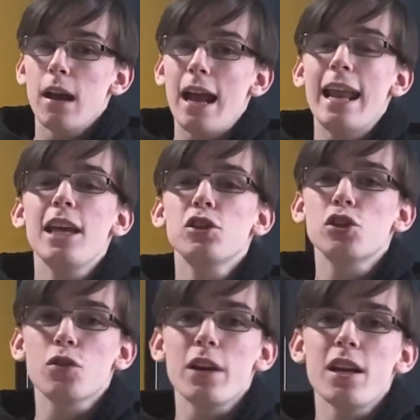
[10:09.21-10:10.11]
And
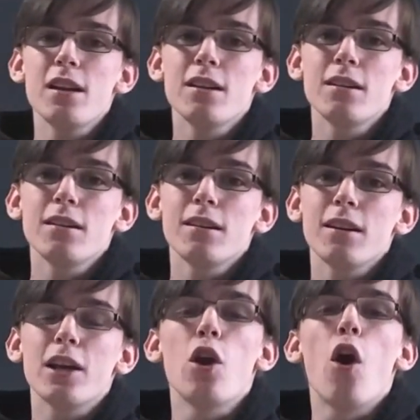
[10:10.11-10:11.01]
history
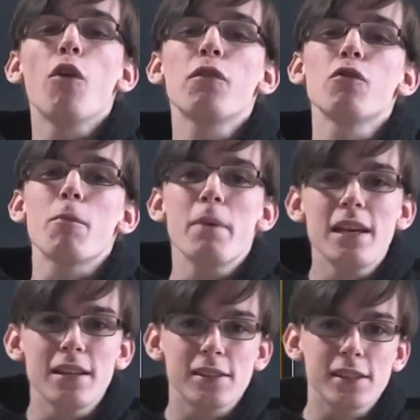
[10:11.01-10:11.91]
can often
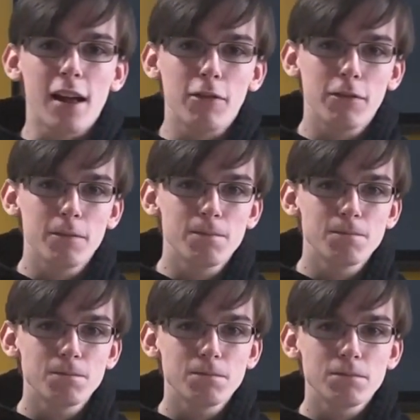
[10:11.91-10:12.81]
repeat itself.
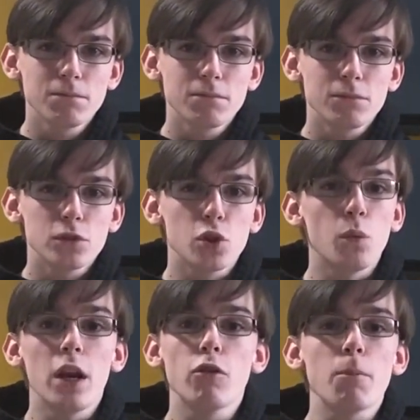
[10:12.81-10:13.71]
So
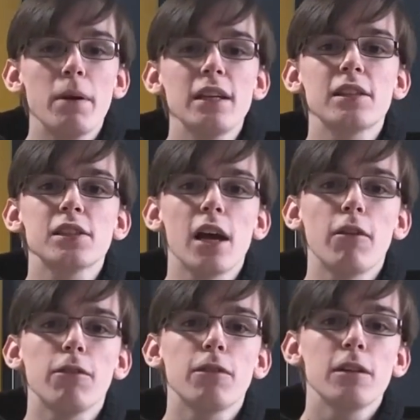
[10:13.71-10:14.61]
will it repeat
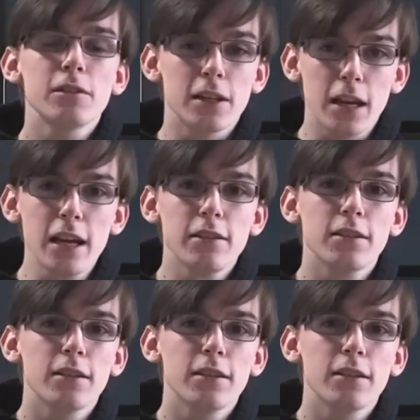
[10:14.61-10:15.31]
itself tonight?